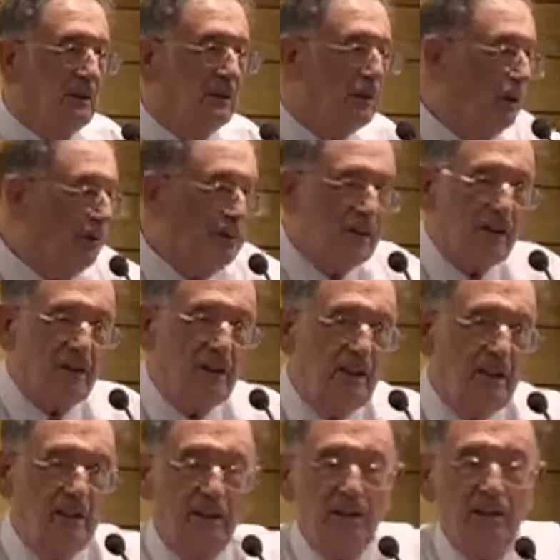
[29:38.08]
the kufr,
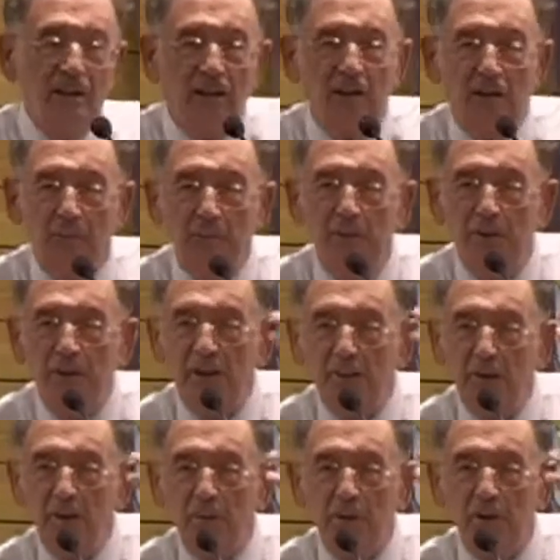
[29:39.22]
the, the, the, the,
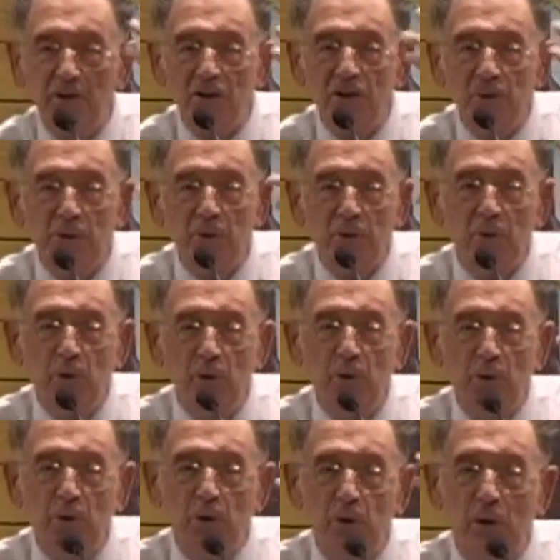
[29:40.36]
the, person who,
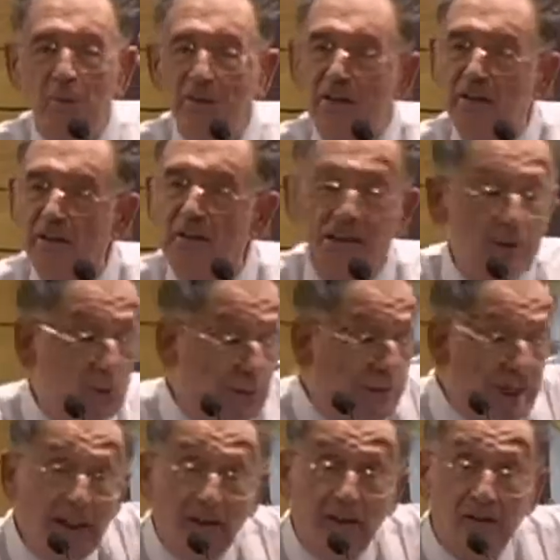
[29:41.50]
who, who commits heresy
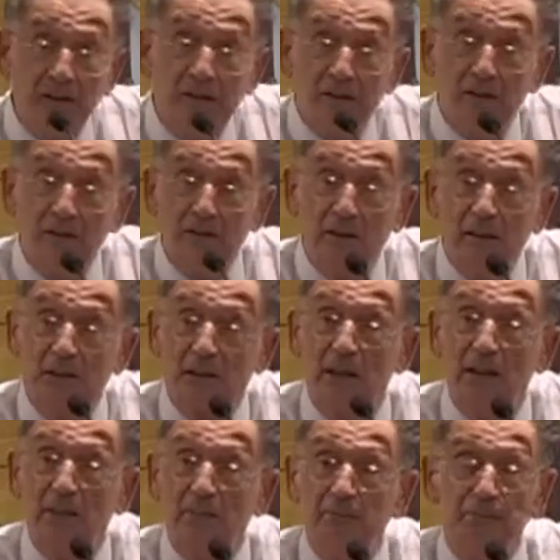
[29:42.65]
within
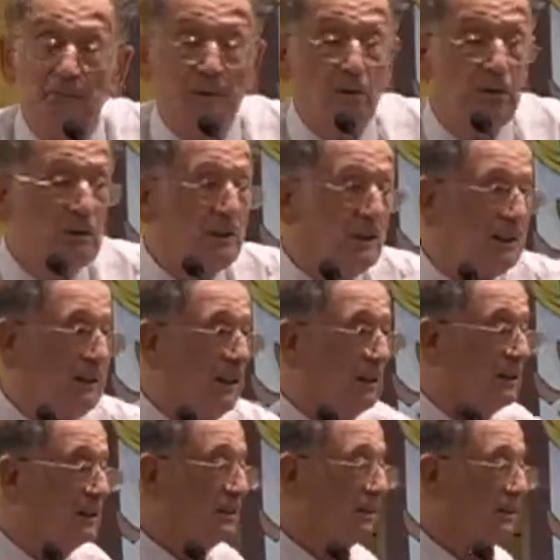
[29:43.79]
Islam, who is the
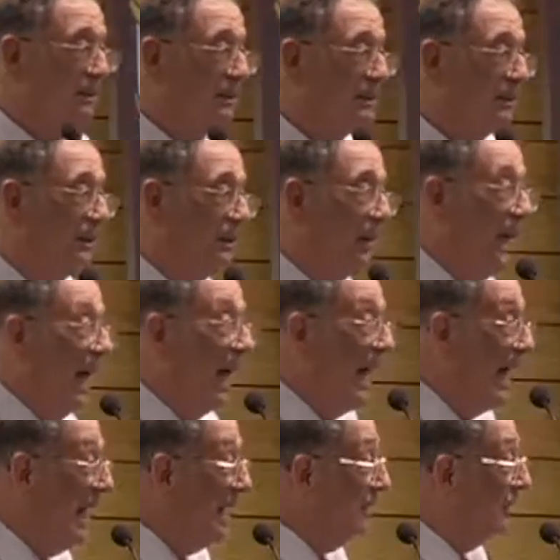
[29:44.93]
target,
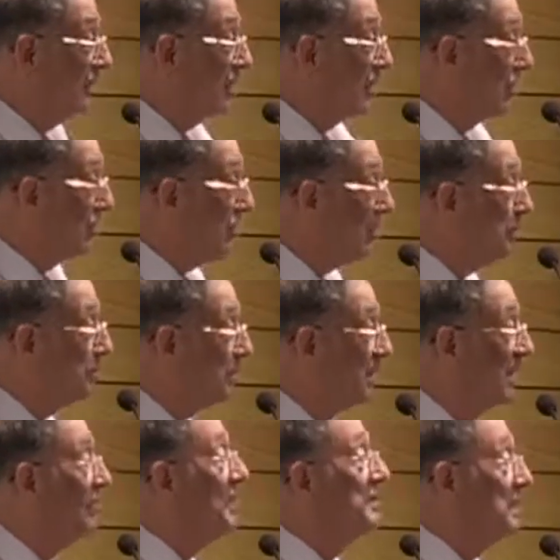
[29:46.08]
and the corrupt
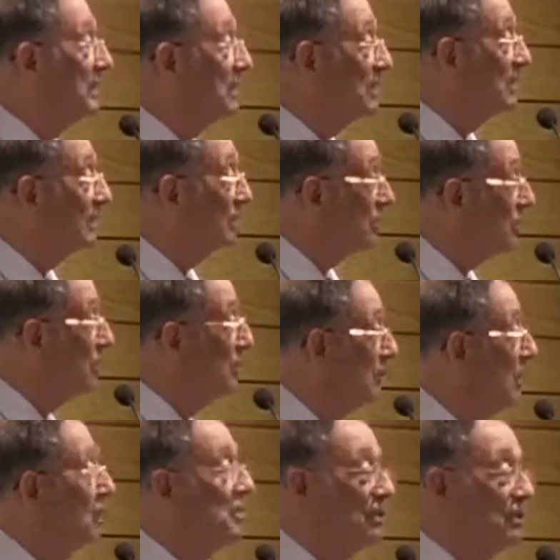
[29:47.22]
governments that rule
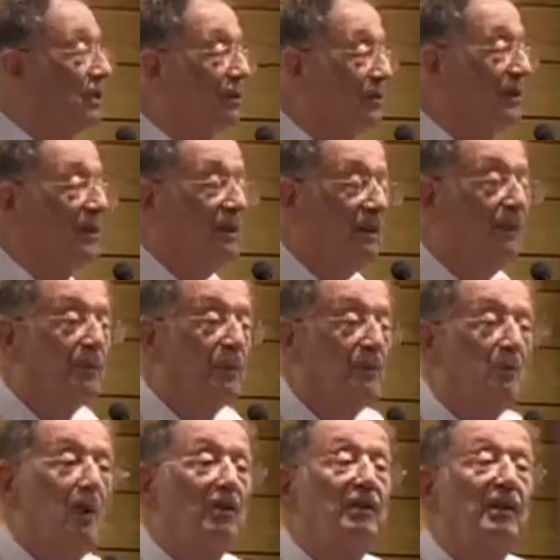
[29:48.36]
most of the
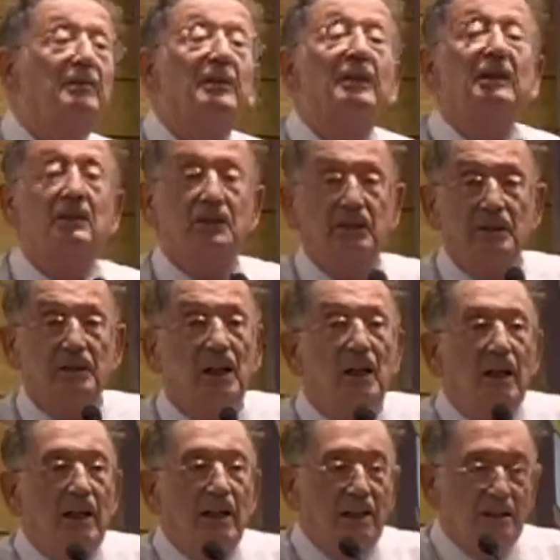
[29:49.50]
Muslim countries.
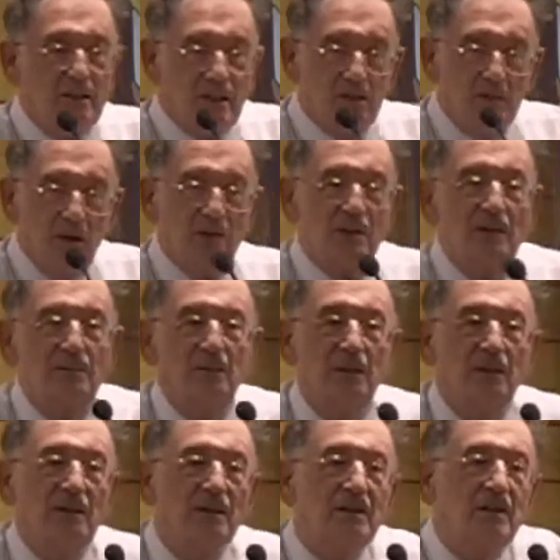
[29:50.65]
And I say Muslim,
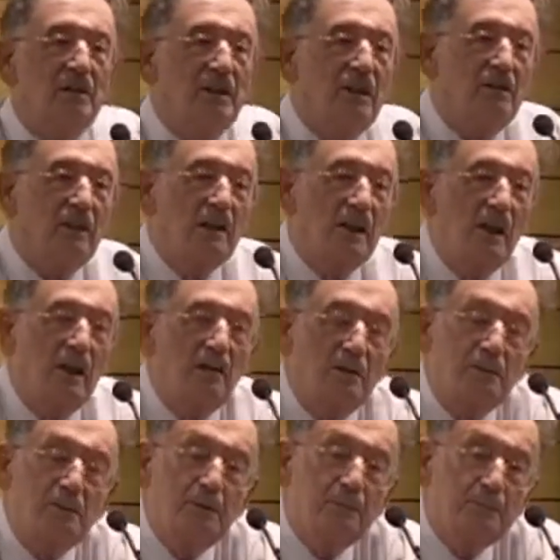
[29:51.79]
not necessarily Arab.